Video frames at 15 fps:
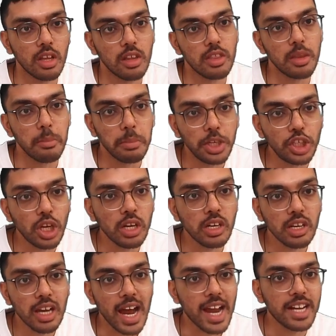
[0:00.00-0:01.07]
The mission
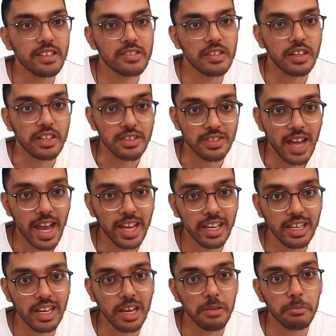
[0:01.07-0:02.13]
guides the
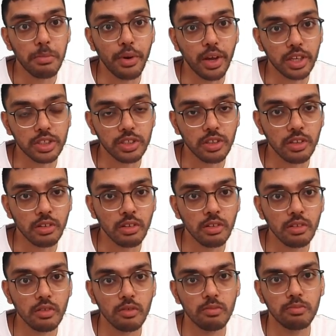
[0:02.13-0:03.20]
design and production
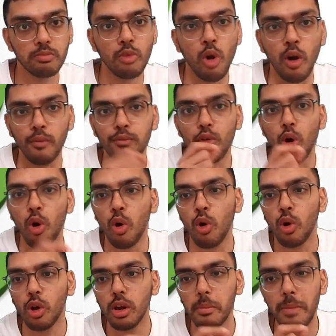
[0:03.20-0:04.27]
of
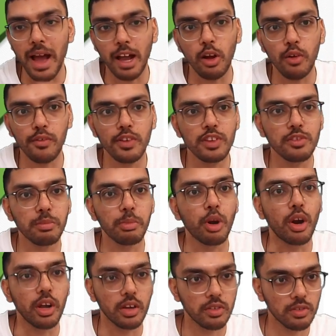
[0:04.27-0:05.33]
all back office
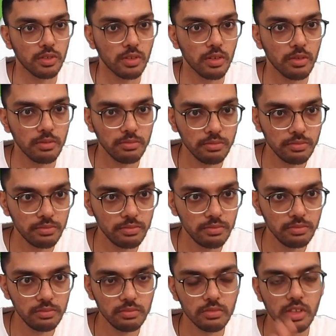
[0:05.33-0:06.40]
products.
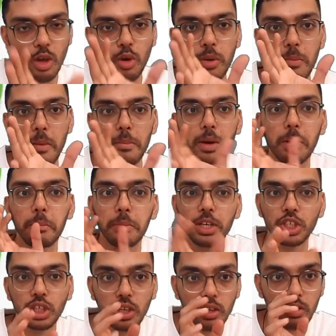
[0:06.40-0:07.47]
Now remember,
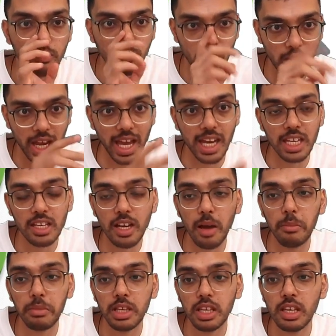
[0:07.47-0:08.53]
mission for any
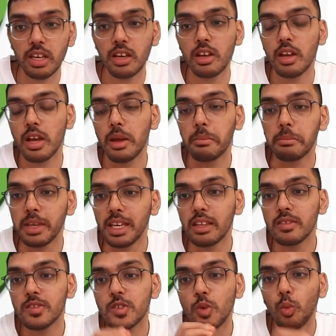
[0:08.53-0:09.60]
company
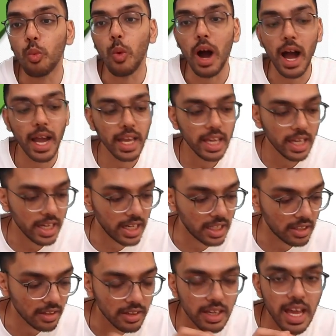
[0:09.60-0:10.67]
means why
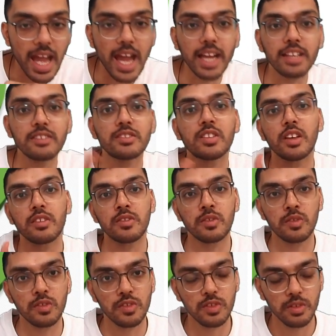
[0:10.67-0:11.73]
it
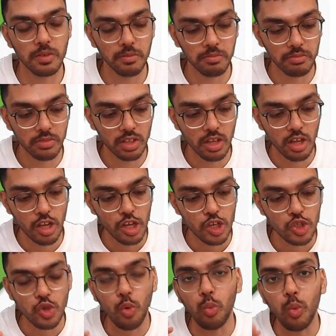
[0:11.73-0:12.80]
exists.
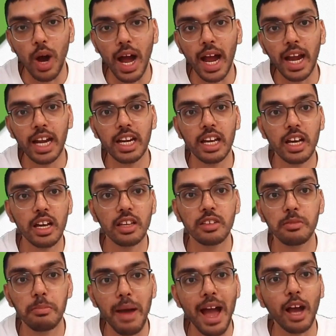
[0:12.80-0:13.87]
So why does
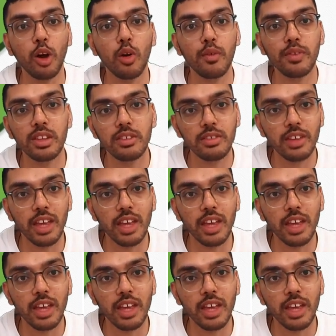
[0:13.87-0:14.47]
back office